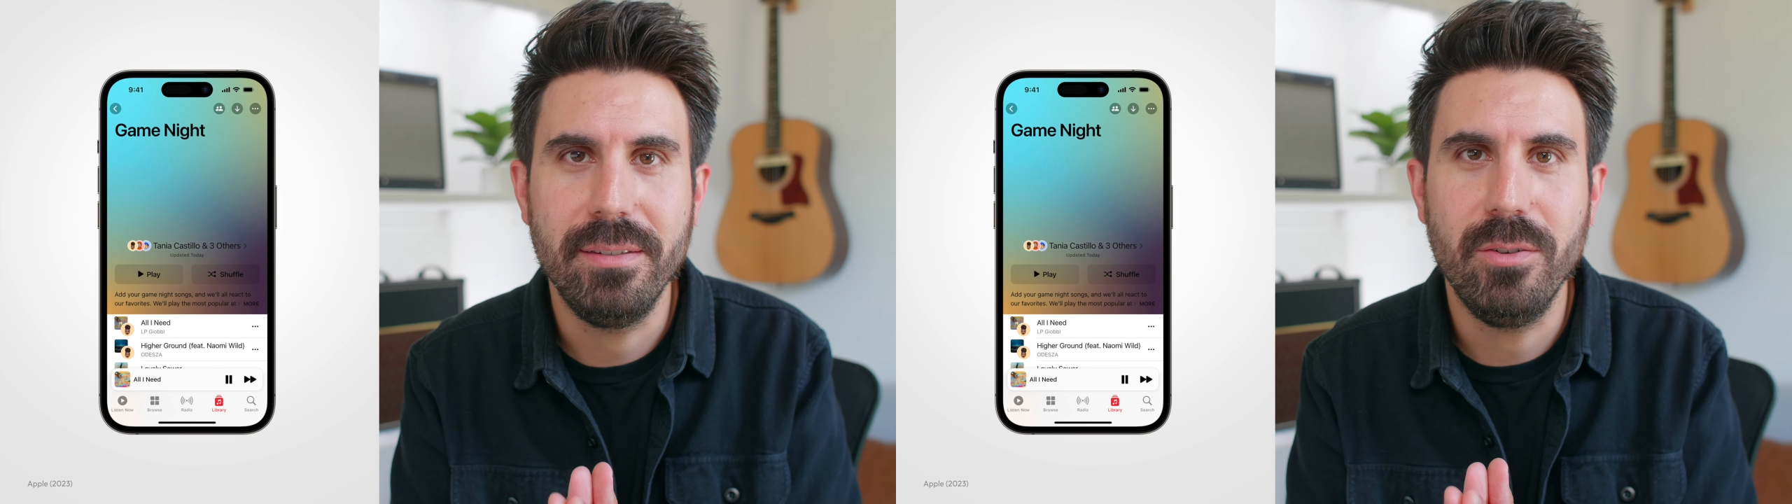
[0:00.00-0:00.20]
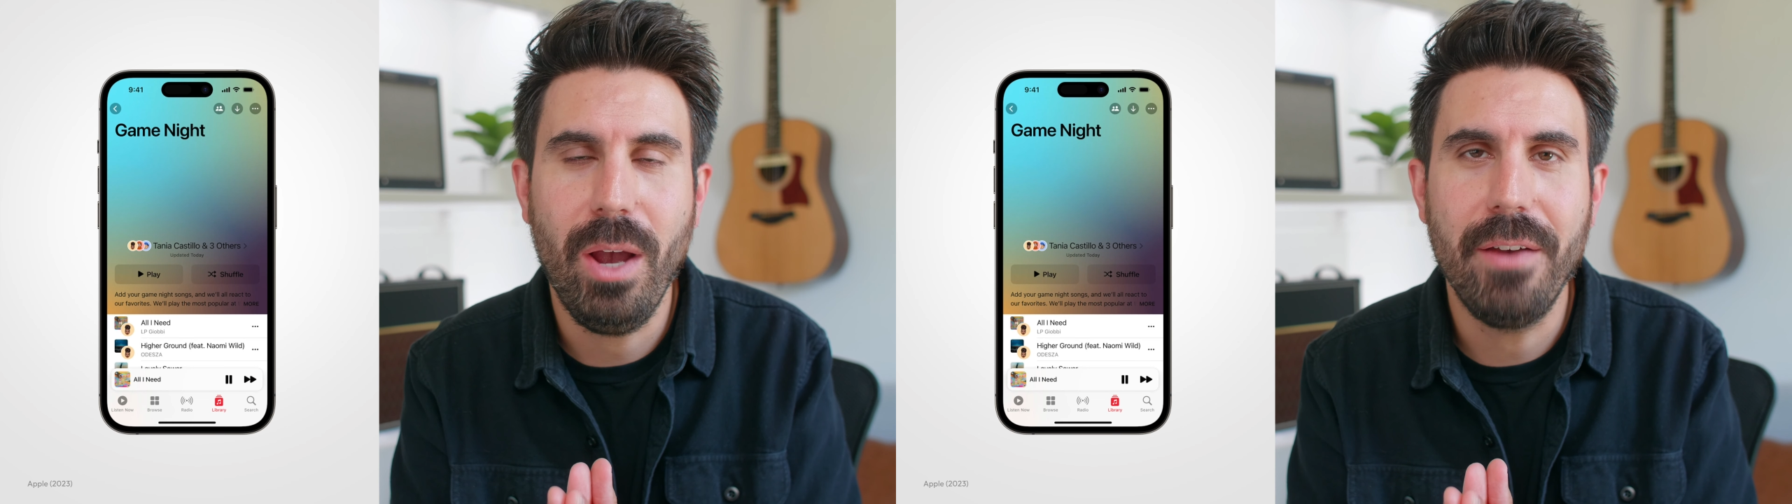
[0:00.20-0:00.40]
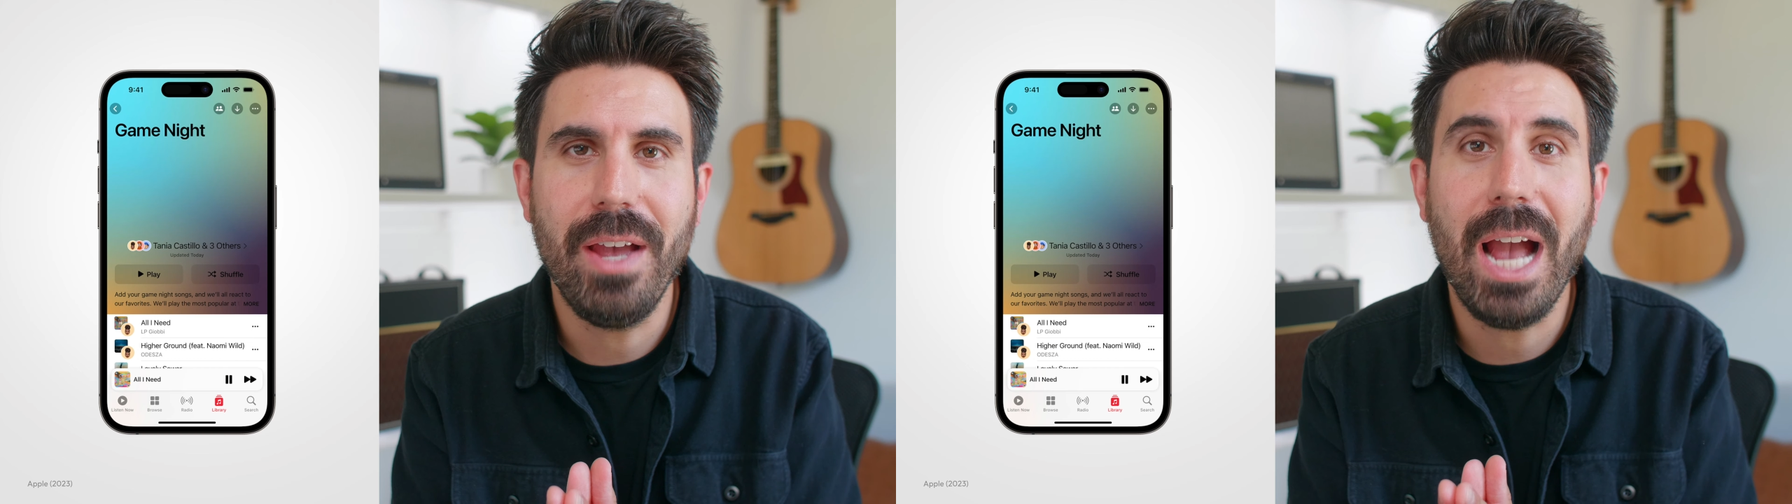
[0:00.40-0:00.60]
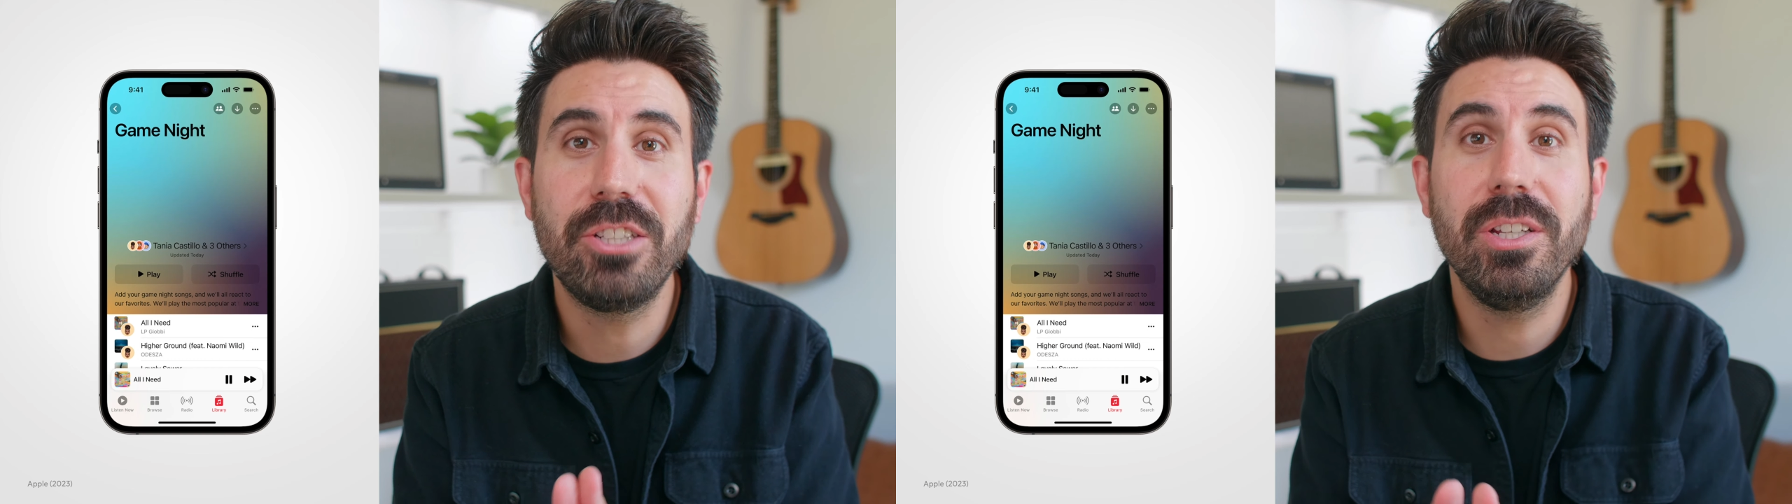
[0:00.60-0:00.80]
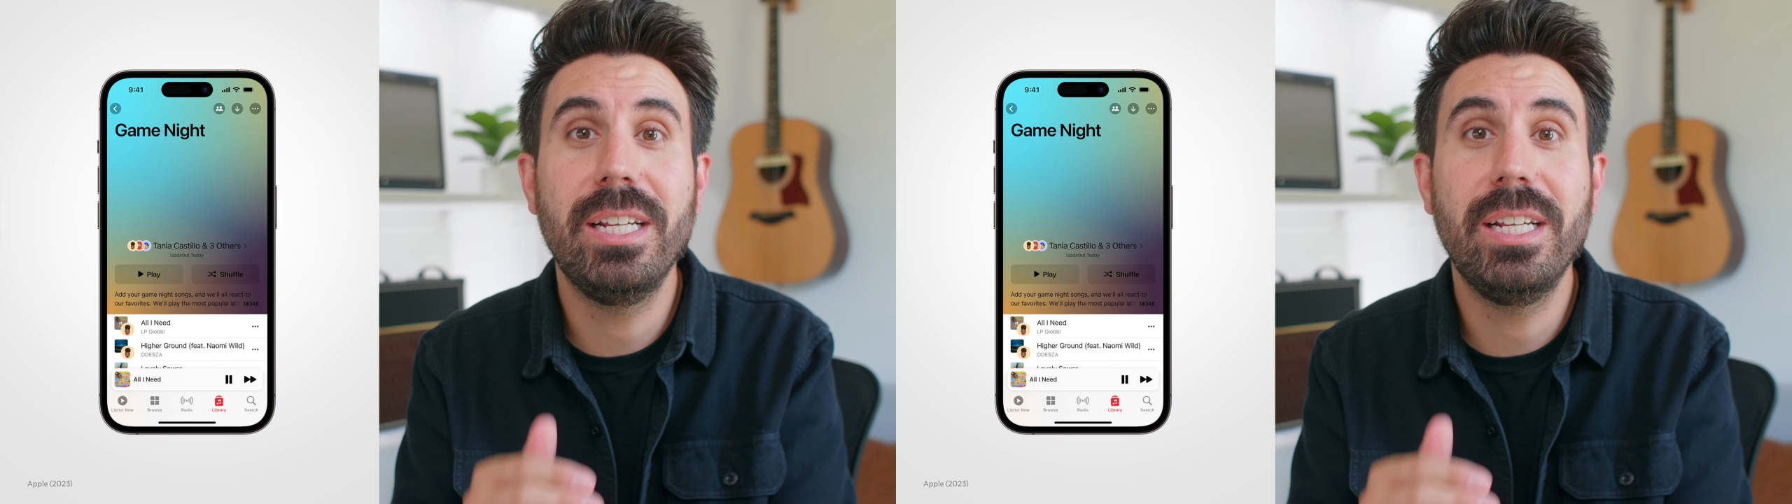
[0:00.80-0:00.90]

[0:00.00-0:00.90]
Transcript: So have actually